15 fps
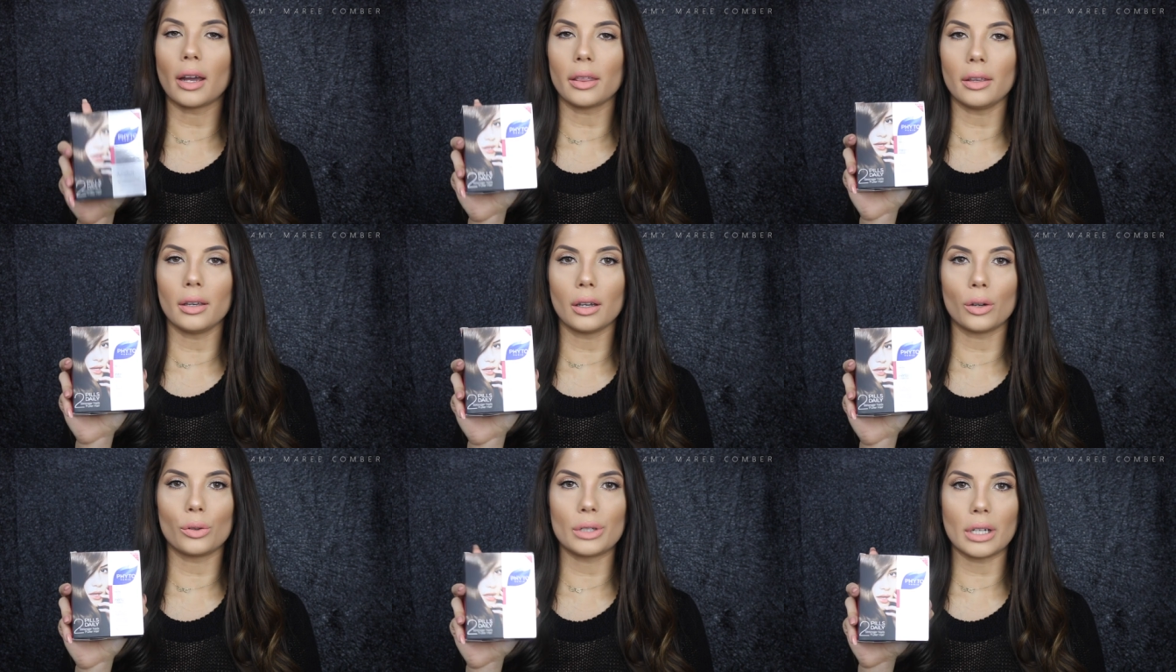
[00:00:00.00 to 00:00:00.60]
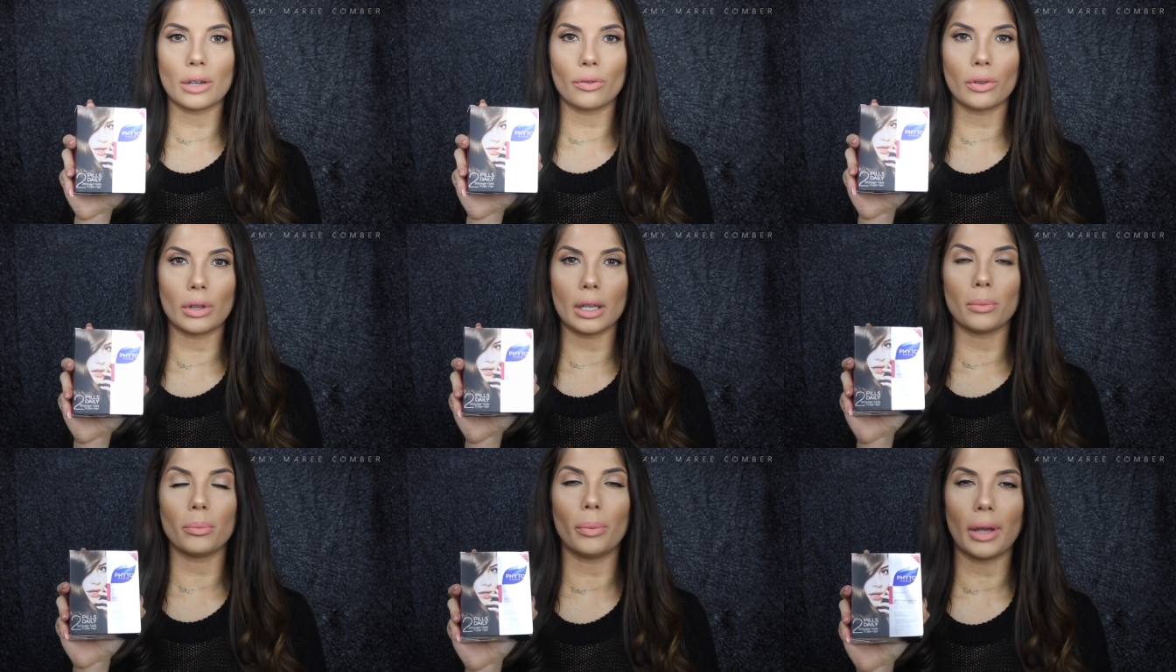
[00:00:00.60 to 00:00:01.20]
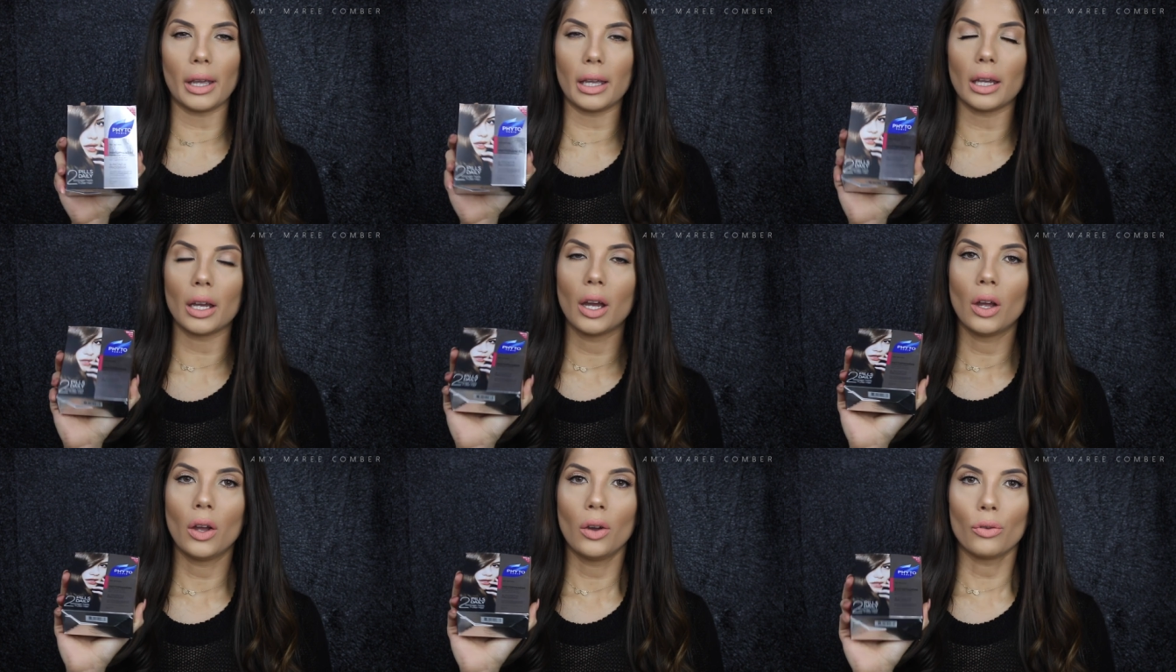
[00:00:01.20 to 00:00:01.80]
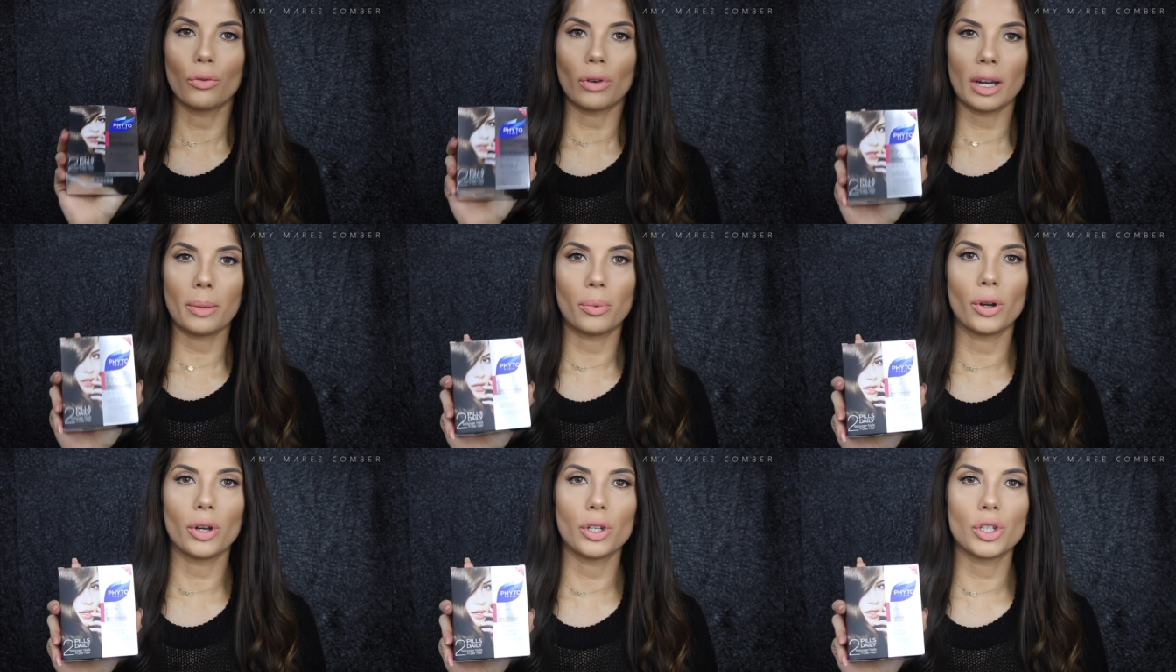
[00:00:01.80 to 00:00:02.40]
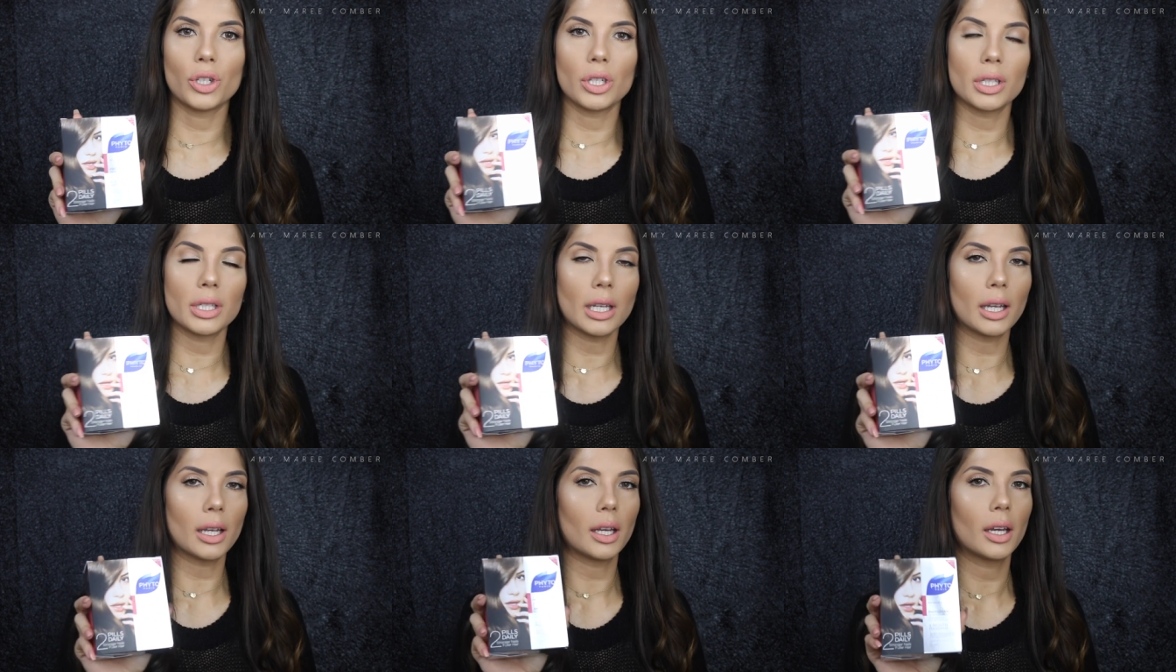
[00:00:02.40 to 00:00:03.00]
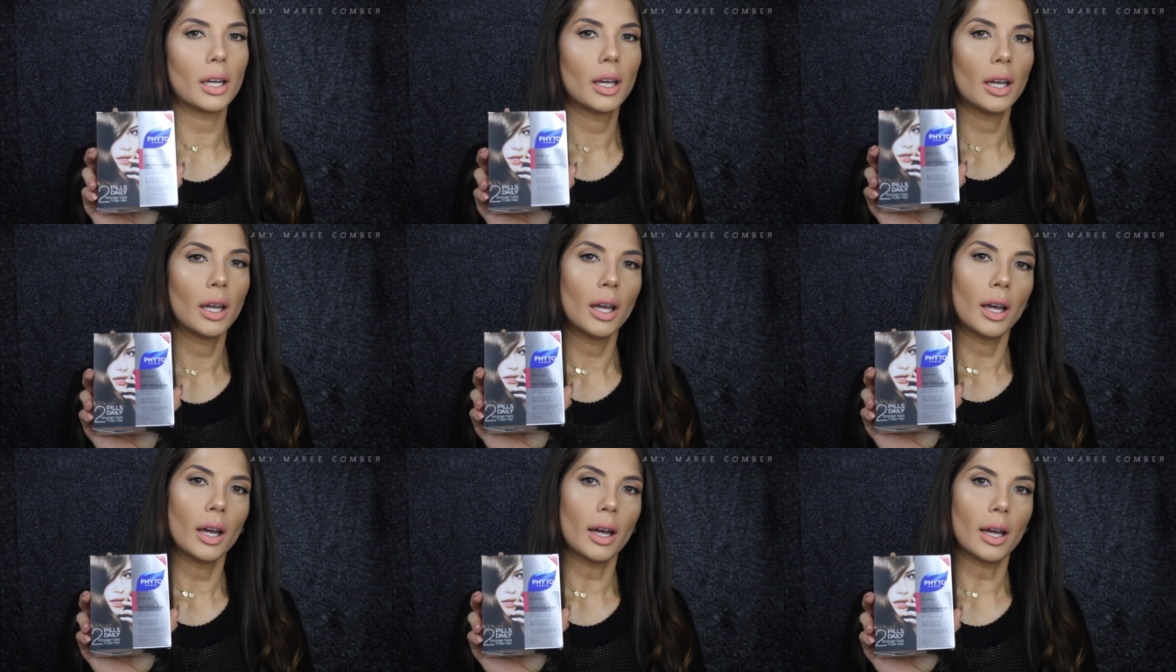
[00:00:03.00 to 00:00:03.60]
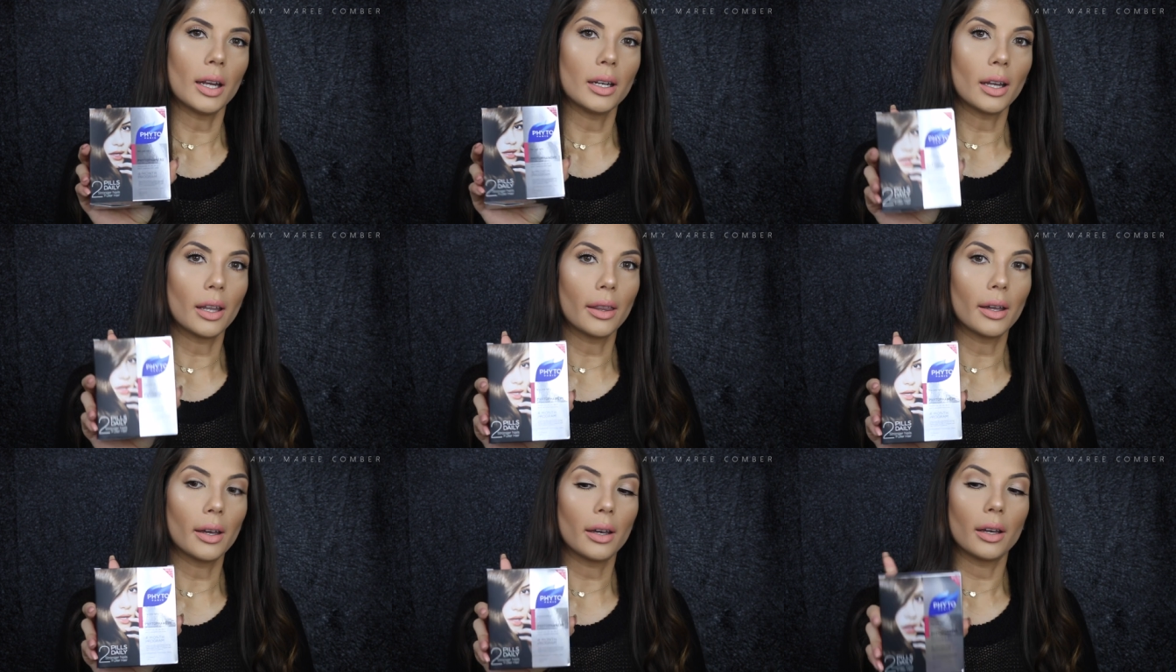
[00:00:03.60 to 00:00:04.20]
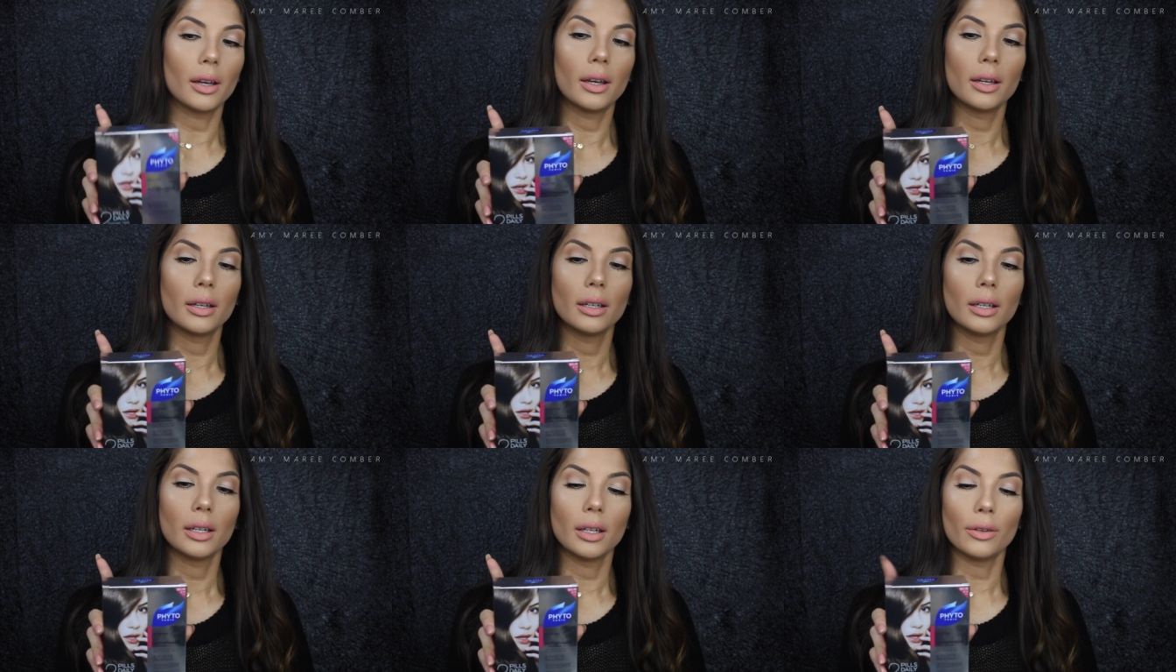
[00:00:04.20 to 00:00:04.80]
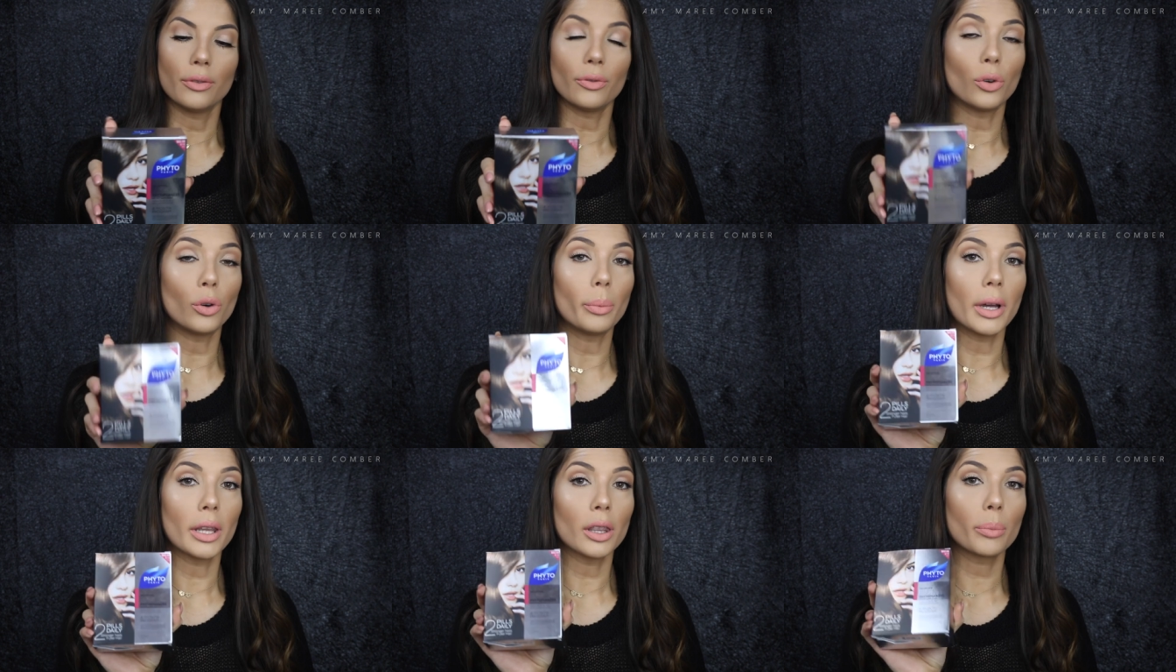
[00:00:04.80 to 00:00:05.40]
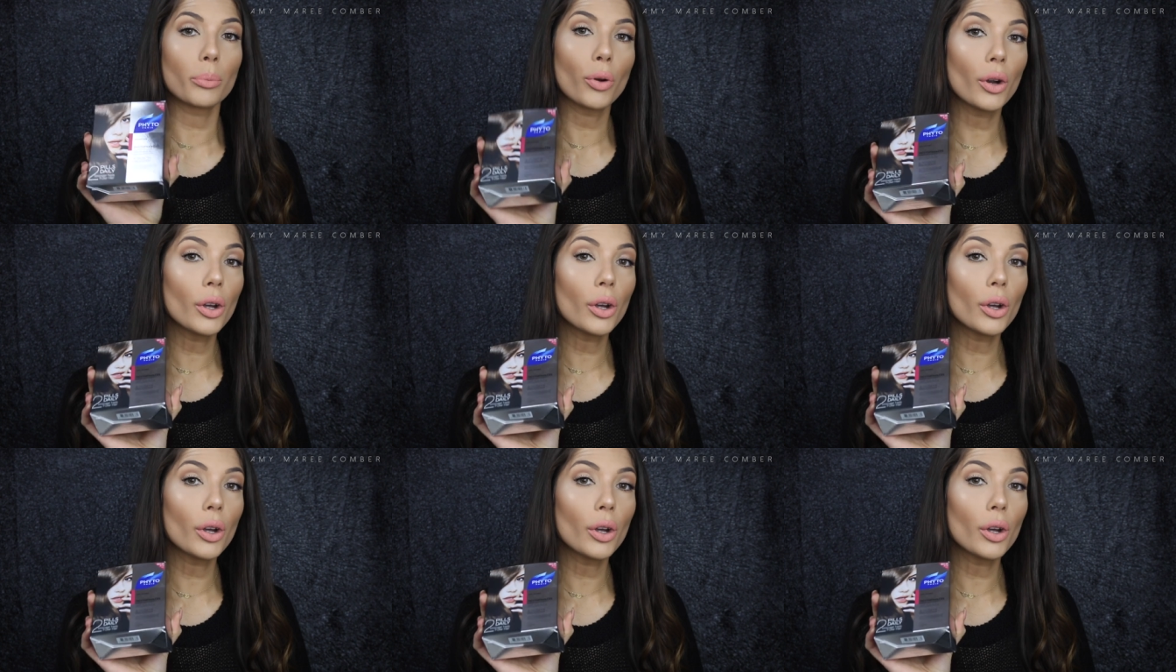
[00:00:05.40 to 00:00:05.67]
I think I'll definitely be repurchasing another 4-month